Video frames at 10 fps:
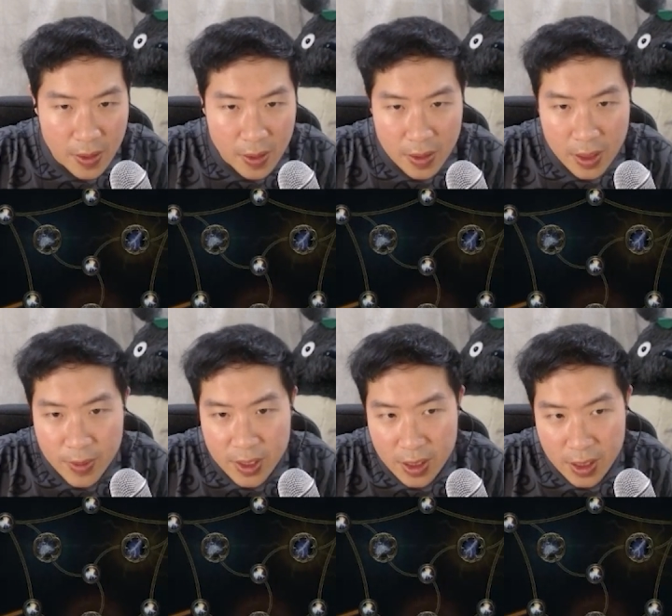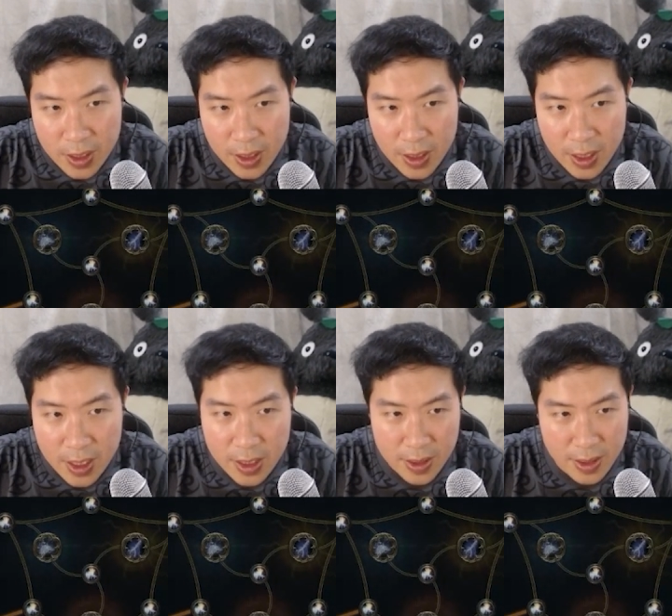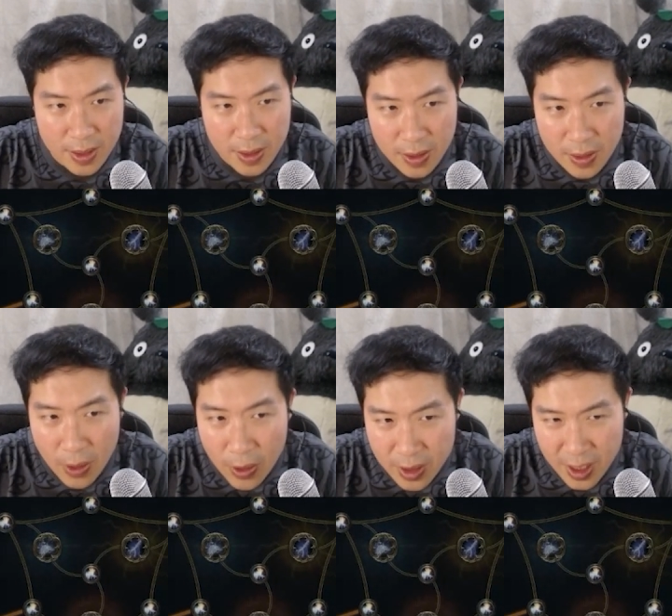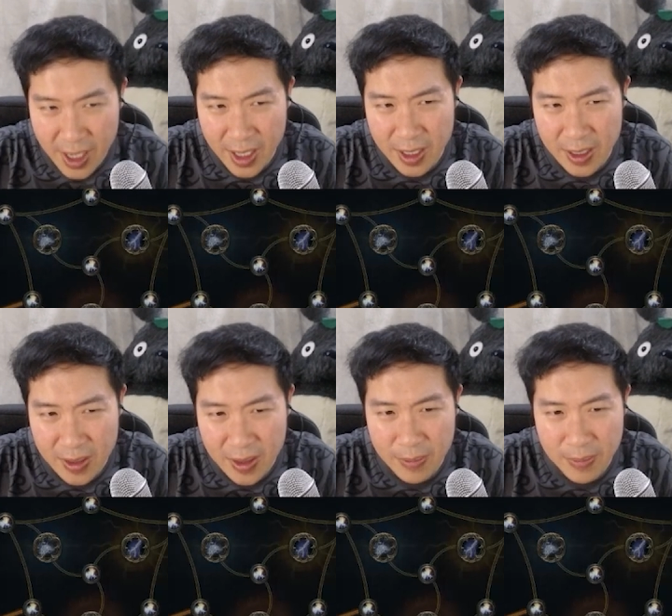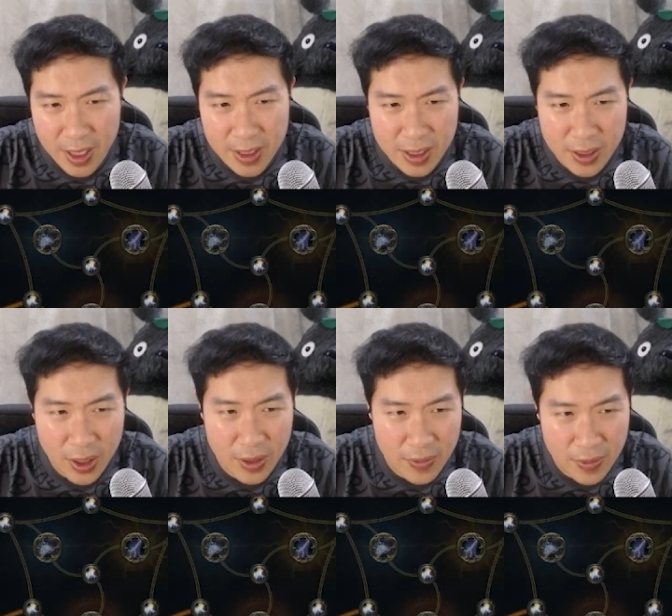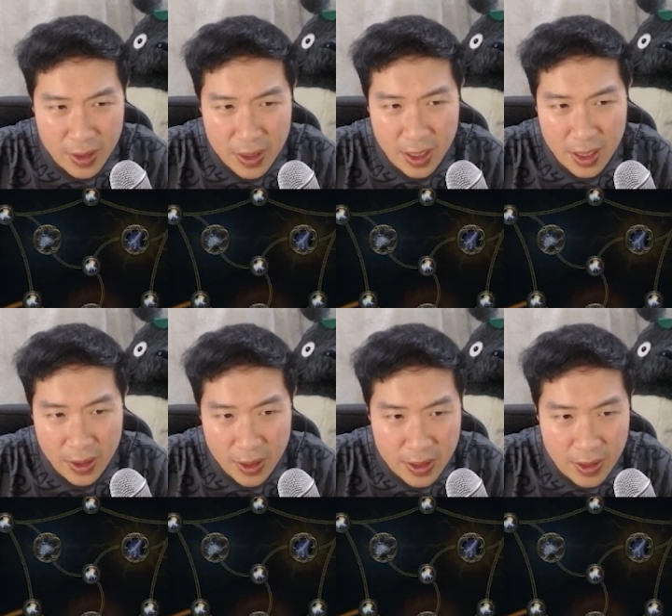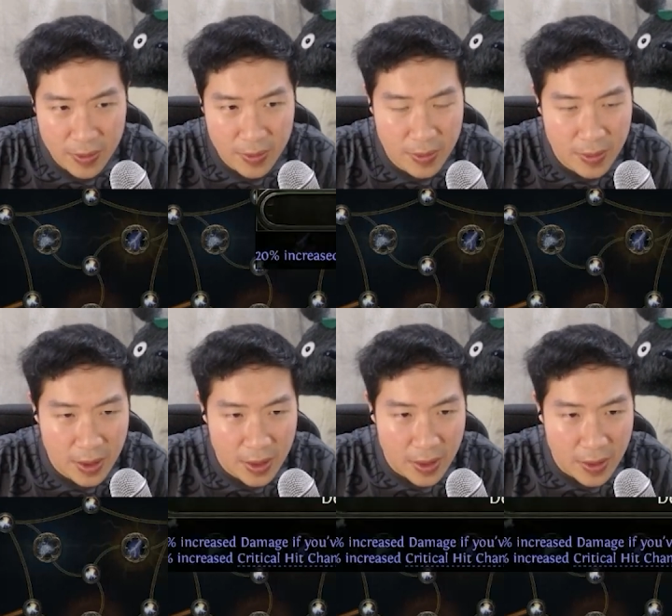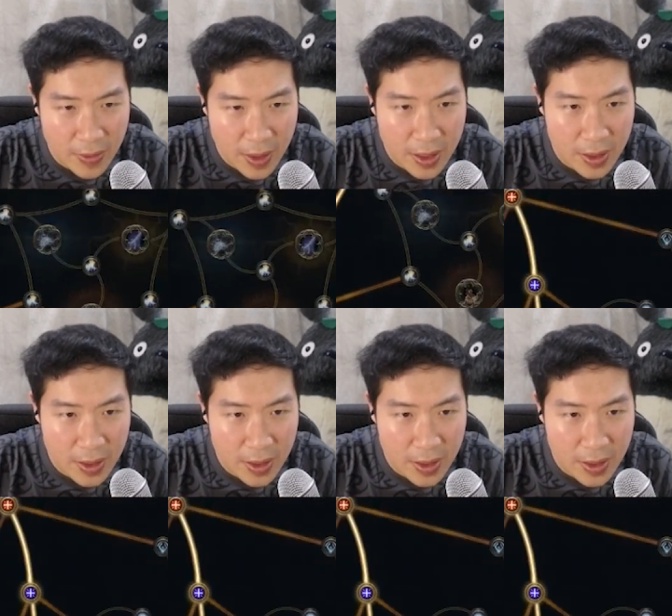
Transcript: Demon Stitcher, it's okay, but it's not really that awesome, right?